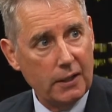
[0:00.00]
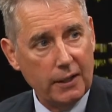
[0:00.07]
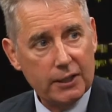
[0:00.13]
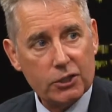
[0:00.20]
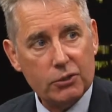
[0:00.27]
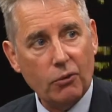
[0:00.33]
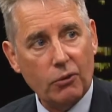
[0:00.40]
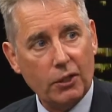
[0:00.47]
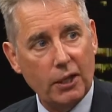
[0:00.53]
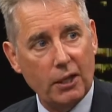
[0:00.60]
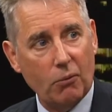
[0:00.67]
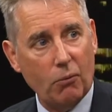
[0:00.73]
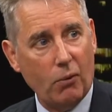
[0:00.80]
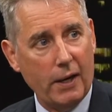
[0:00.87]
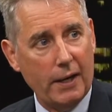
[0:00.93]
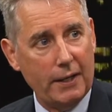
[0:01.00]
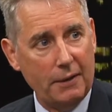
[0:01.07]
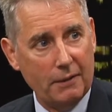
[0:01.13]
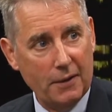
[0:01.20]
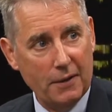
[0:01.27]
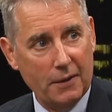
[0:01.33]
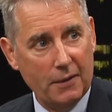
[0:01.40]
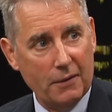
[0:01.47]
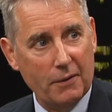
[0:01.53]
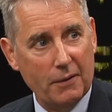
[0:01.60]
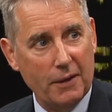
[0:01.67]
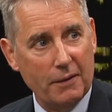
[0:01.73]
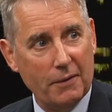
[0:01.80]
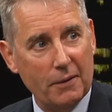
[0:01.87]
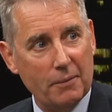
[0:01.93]
Let's not get away,
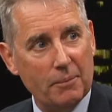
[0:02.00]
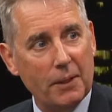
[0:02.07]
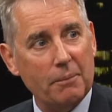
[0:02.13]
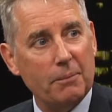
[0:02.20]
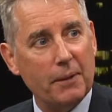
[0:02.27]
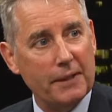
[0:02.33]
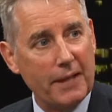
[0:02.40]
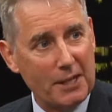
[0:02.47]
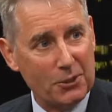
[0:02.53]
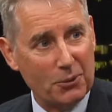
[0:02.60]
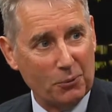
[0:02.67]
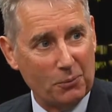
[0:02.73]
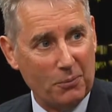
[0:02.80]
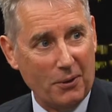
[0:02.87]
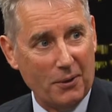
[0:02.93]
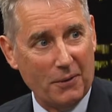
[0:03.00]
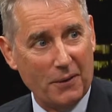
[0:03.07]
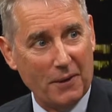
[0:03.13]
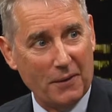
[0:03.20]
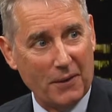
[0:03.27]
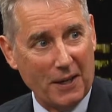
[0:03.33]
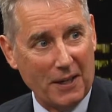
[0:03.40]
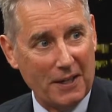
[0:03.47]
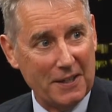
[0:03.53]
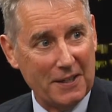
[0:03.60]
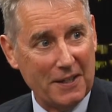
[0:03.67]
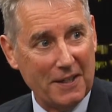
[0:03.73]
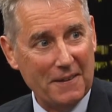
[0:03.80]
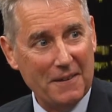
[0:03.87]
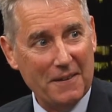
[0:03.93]
be bedazzled by the
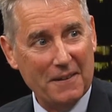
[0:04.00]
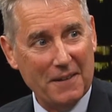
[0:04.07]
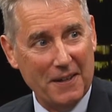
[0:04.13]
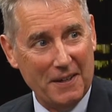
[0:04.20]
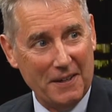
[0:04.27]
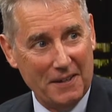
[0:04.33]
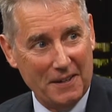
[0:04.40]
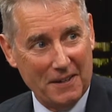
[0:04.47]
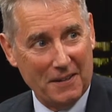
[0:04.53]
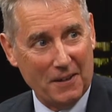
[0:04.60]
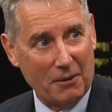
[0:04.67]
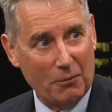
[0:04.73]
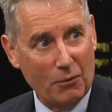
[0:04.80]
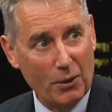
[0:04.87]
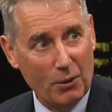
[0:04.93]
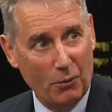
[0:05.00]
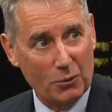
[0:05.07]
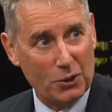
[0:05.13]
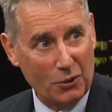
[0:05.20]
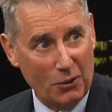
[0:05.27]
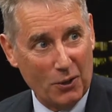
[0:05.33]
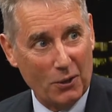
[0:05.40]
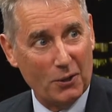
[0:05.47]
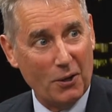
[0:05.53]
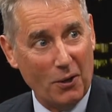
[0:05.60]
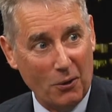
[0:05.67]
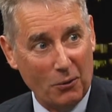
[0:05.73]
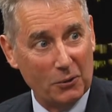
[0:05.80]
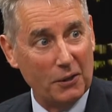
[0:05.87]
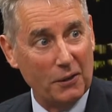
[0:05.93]
glitter. The real solid
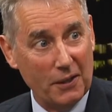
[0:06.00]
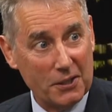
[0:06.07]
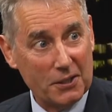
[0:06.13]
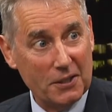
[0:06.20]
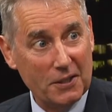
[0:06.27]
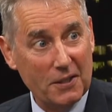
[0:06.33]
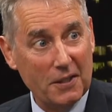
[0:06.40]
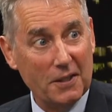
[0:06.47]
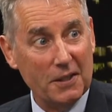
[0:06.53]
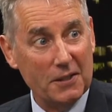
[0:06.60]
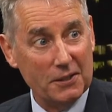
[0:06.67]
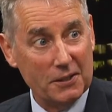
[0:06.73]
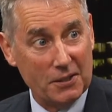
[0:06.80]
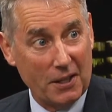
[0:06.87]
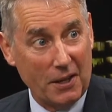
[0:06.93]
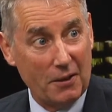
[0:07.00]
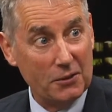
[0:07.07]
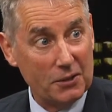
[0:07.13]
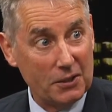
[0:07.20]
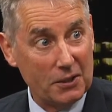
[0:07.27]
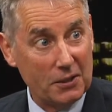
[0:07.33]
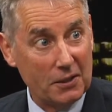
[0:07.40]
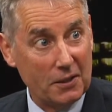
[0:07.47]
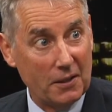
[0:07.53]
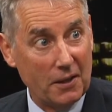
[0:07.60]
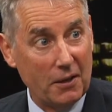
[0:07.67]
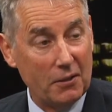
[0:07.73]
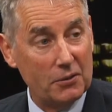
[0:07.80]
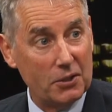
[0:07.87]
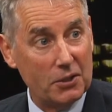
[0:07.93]
gold in this is
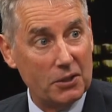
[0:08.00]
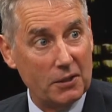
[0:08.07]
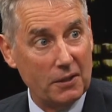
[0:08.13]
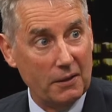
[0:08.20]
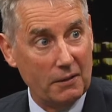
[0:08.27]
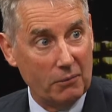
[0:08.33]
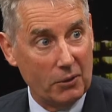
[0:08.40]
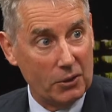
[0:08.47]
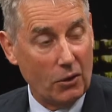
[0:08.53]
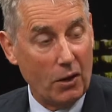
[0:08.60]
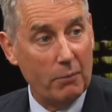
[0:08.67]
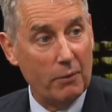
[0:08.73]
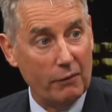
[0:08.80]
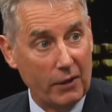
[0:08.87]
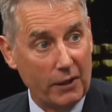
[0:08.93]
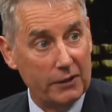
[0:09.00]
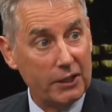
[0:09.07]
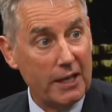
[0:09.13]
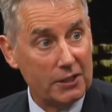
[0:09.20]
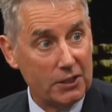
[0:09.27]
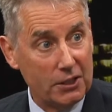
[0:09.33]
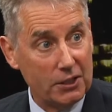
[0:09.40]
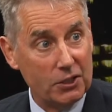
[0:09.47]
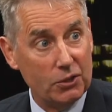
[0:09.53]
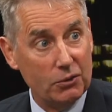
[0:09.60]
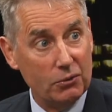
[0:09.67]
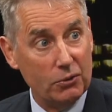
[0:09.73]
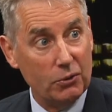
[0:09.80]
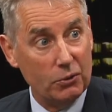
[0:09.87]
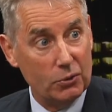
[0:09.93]
those retirement village assets
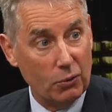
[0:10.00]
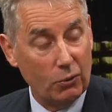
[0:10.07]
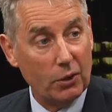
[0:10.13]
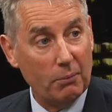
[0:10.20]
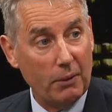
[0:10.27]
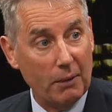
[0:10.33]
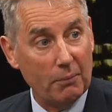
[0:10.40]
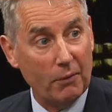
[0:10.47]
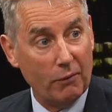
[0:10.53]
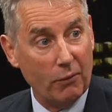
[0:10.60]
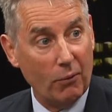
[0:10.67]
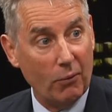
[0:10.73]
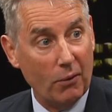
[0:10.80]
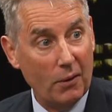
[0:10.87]
you talked about before.